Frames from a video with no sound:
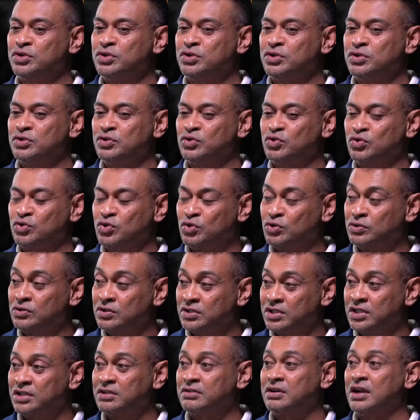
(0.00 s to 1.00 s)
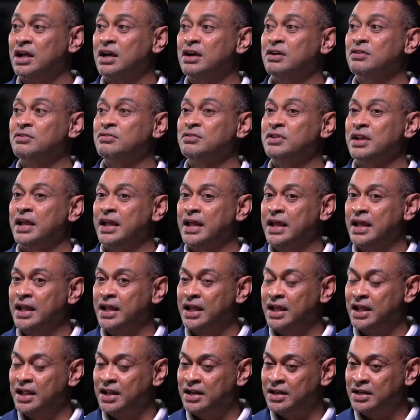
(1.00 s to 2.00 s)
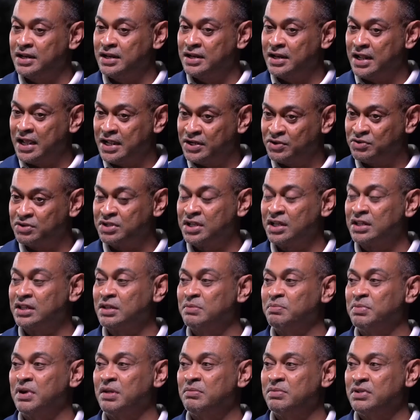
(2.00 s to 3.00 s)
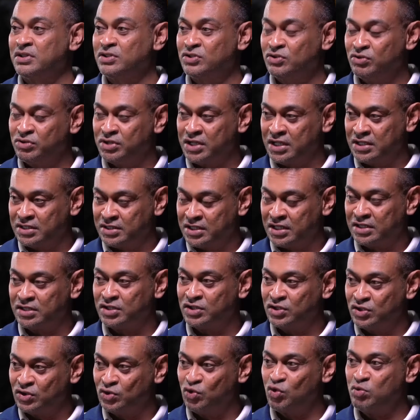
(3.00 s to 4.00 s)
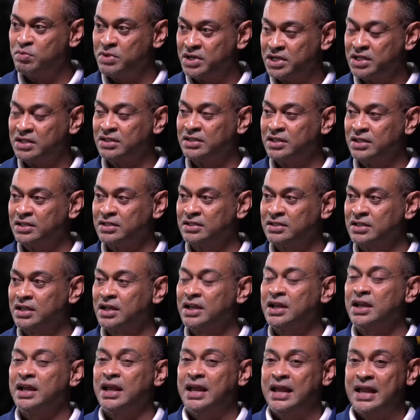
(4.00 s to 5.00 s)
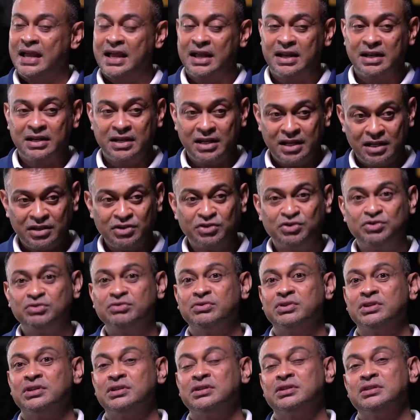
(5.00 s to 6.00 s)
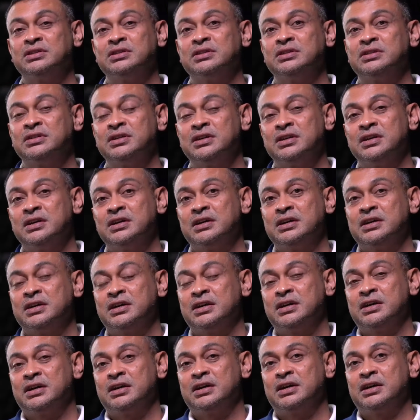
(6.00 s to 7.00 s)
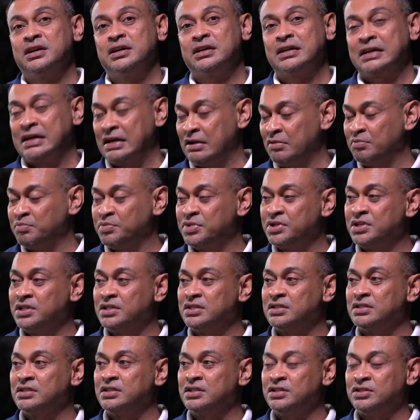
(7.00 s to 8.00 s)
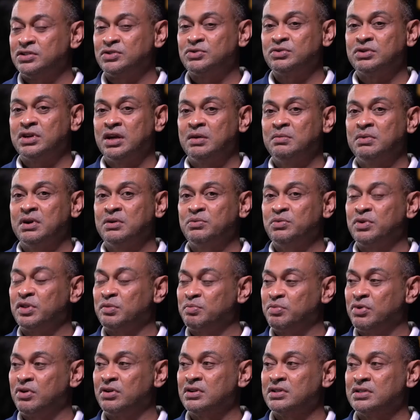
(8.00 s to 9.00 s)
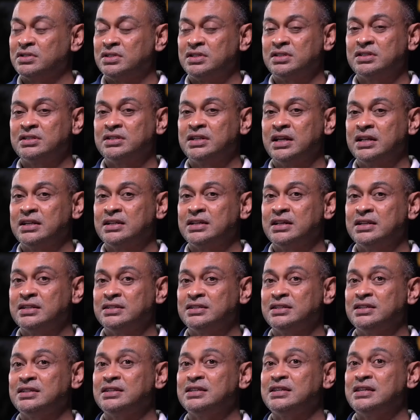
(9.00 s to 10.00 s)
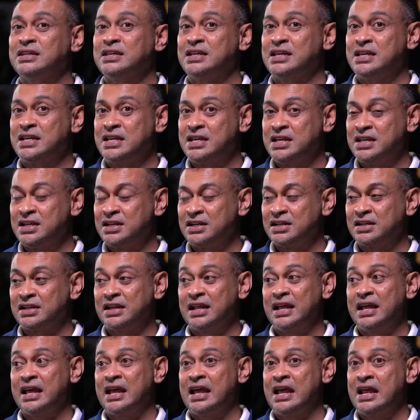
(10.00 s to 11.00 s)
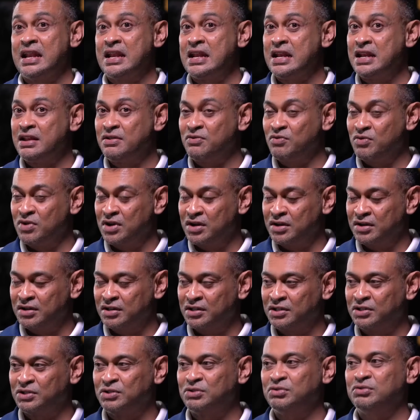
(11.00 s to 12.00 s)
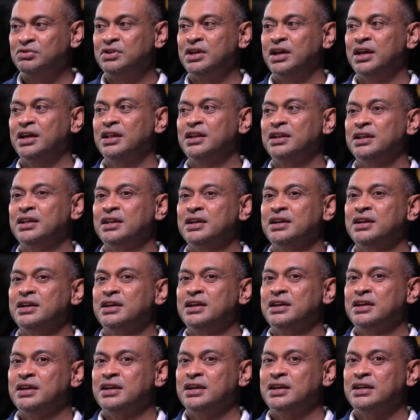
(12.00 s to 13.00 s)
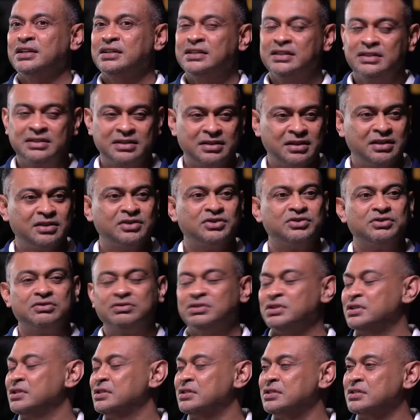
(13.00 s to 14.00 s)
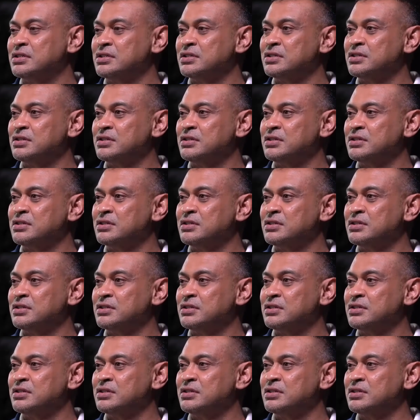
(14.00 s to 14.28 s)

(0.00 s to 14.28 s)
go to the ground and educate the public. So there's so many things, and insurance companies needs to come up with policies that doesn't kill anyone to get a decent insurance.